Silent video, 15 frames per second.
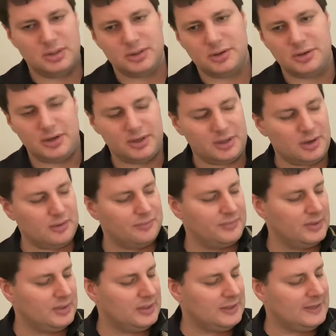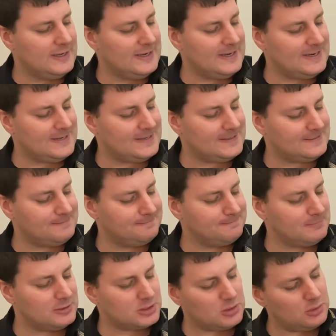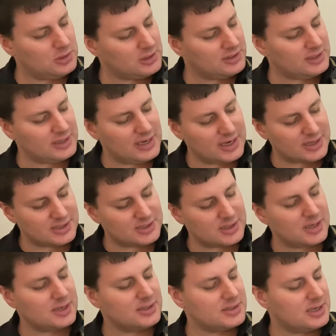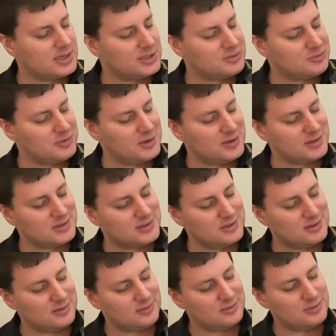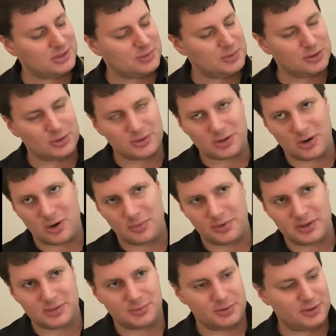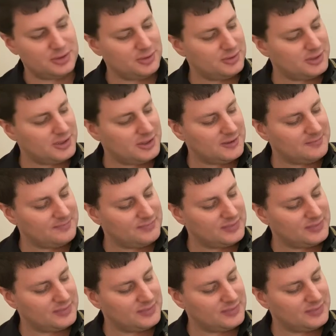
So there you go. Let's go look at the next set of strings and see what those harmonies produce here.